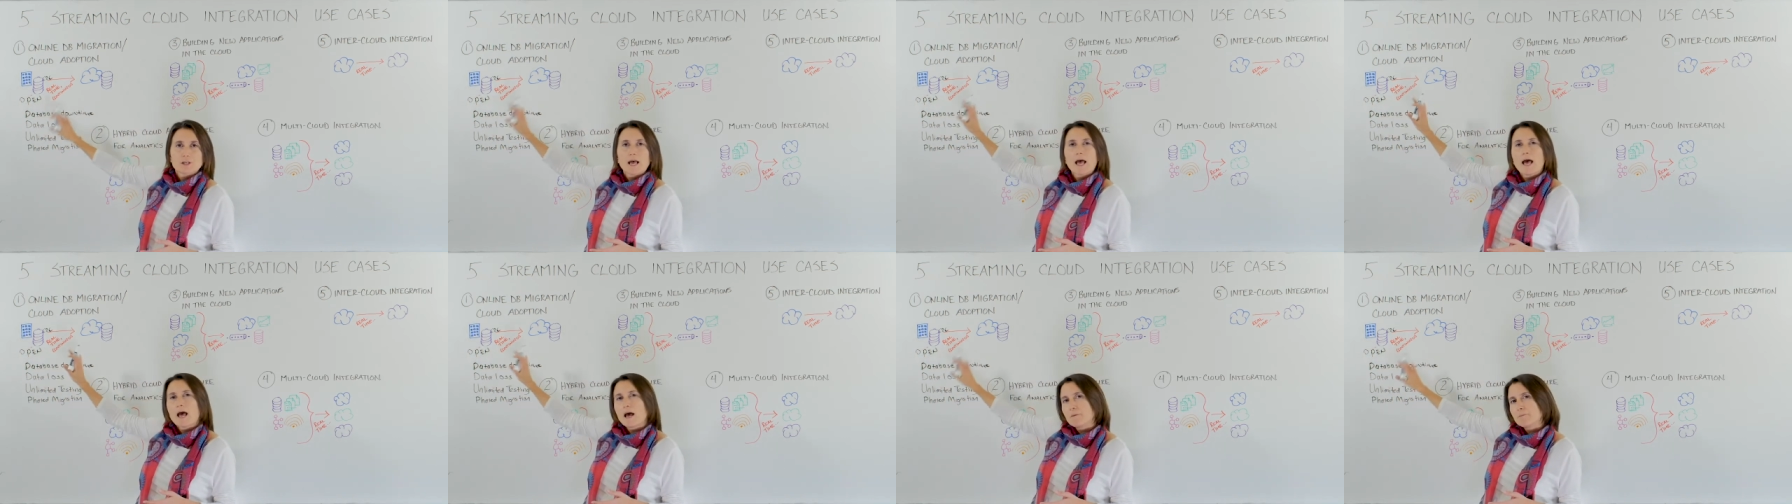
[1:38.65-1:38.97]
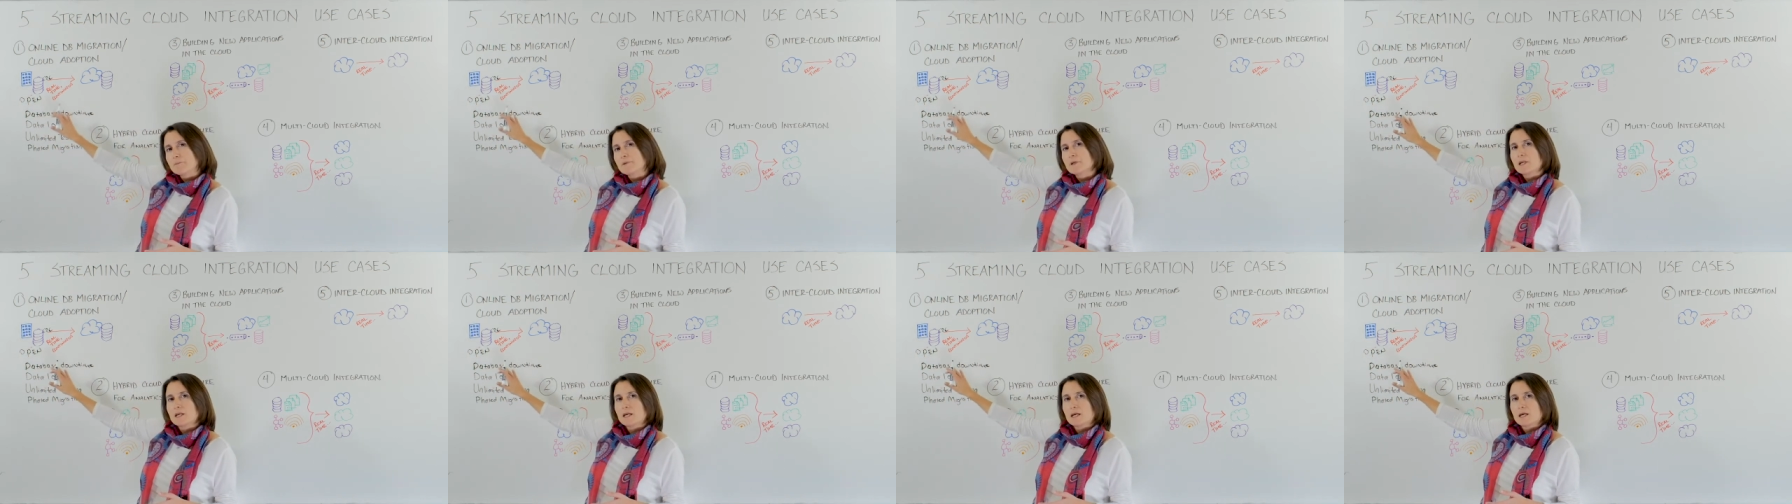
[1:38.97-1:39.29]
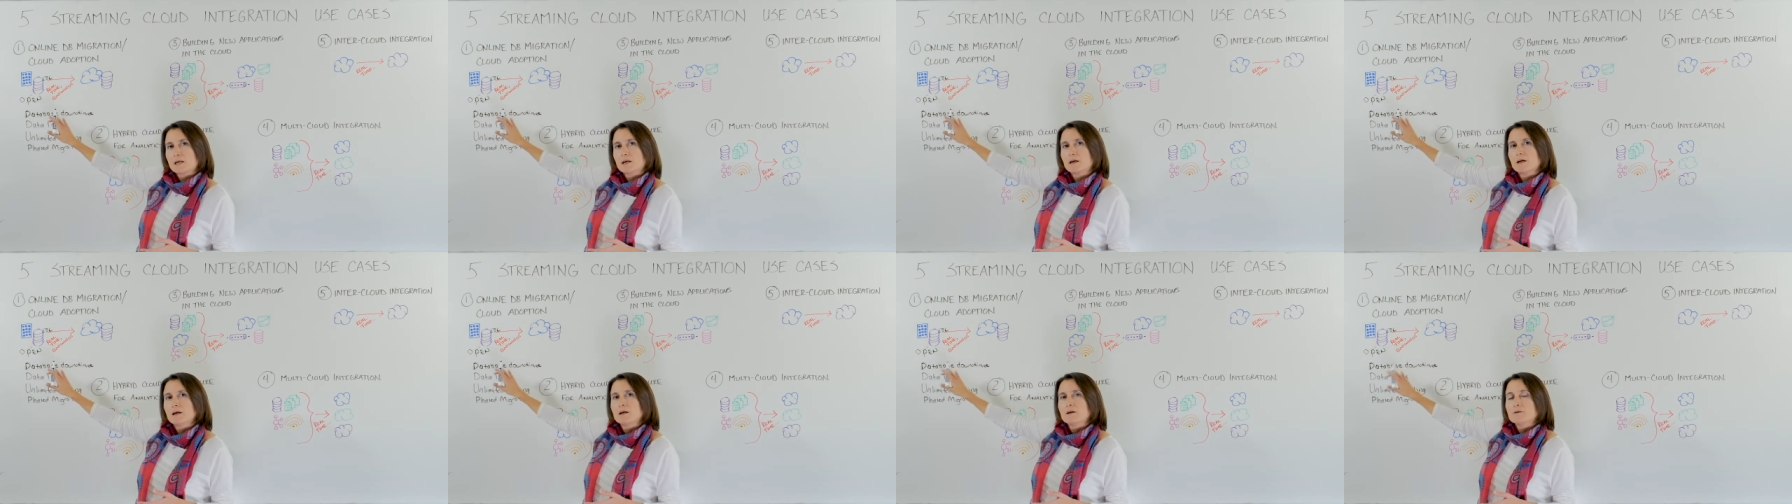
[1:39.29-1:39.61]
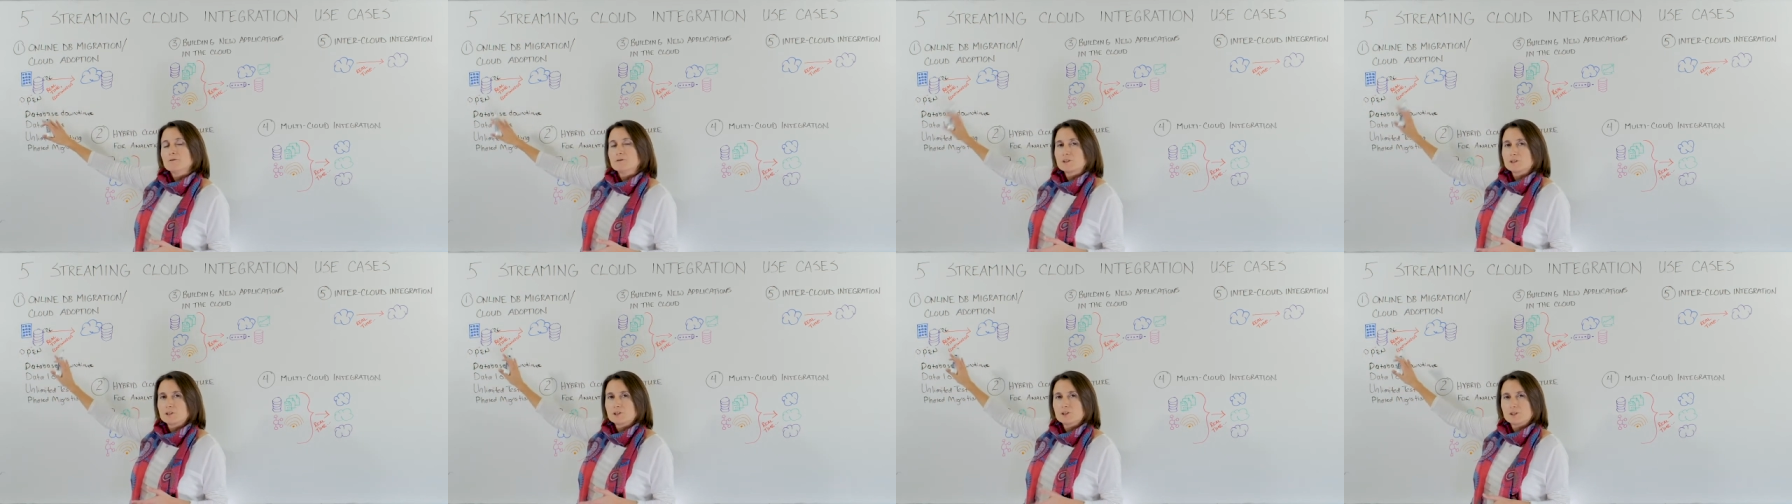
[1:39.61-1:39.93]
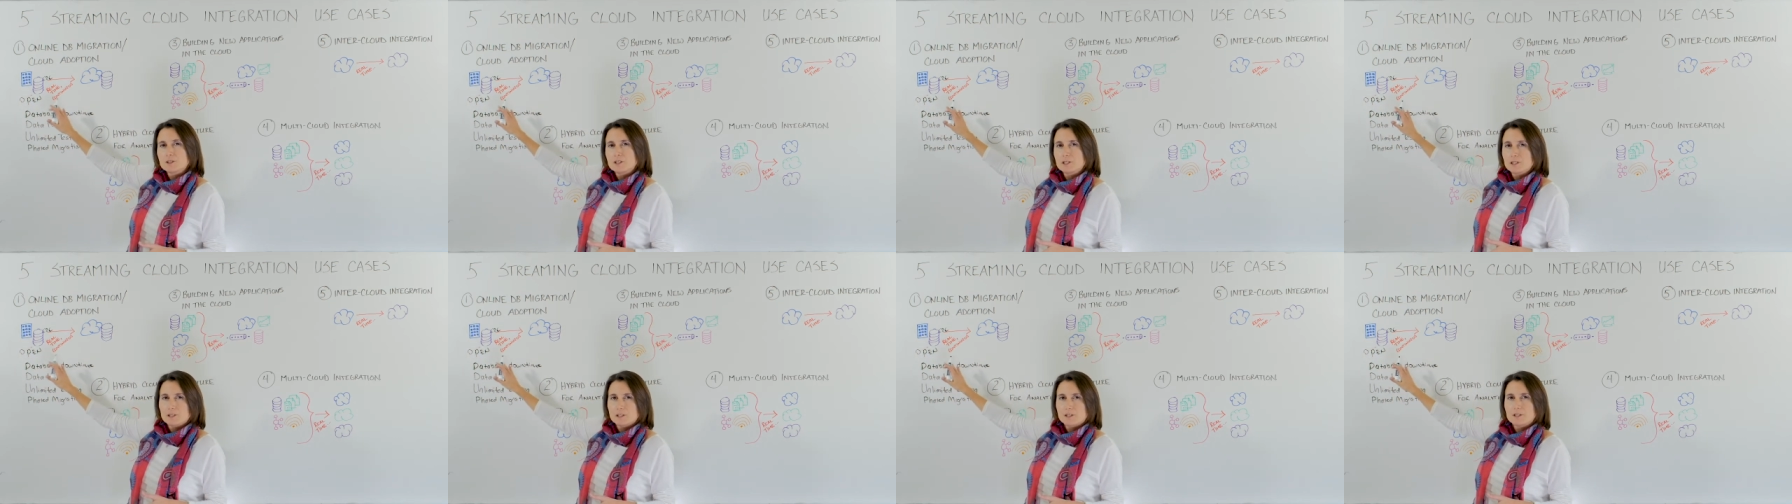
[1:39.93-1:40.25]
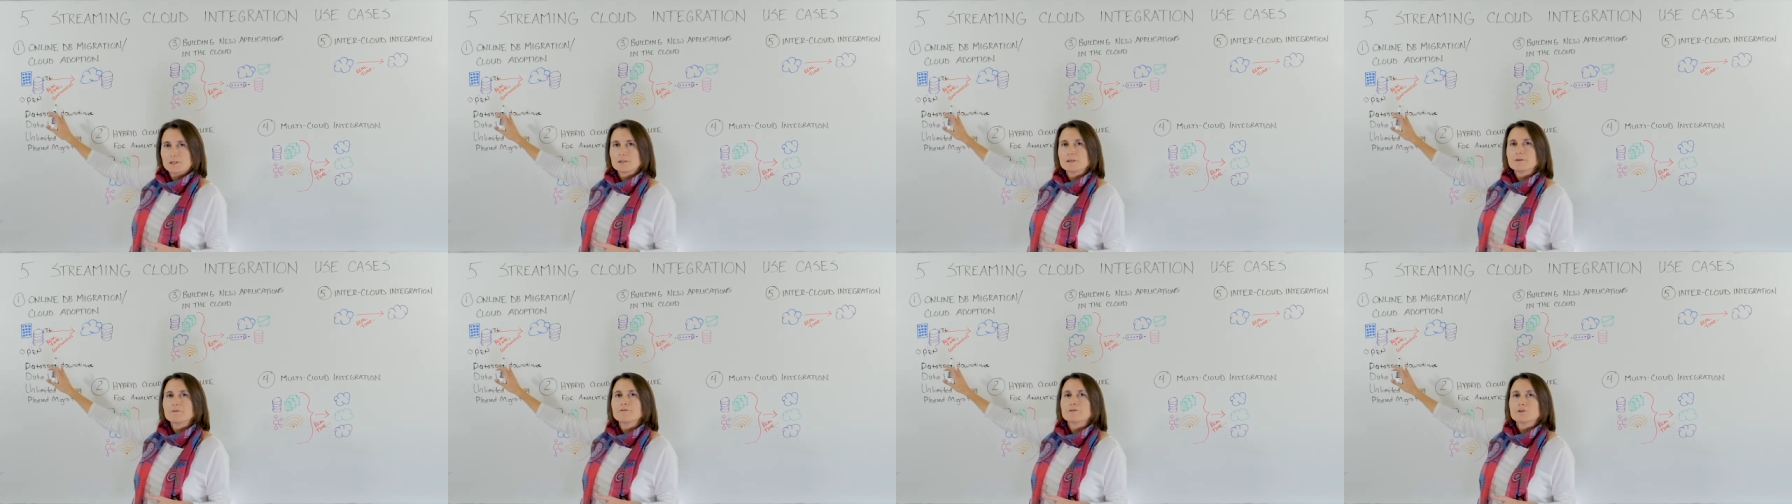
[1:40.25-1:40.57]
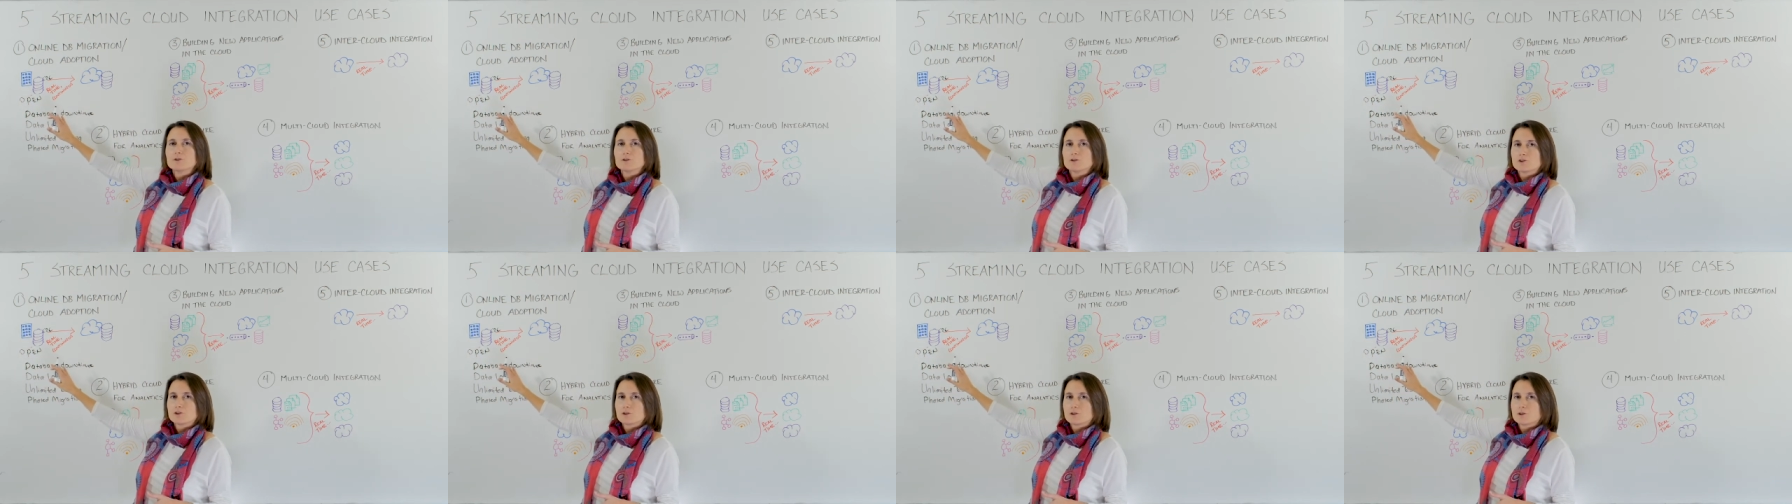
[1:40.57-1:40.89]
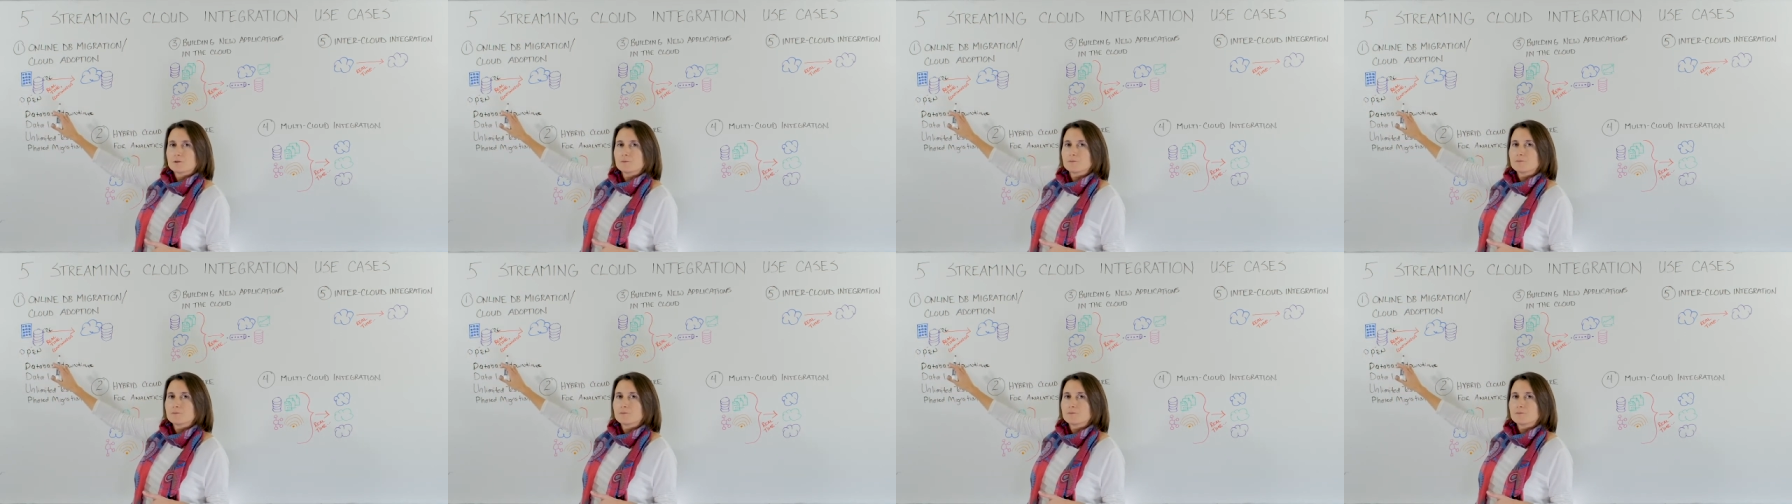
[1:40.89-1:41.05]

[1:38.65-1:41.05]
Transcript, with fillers: happening with the CDC feature.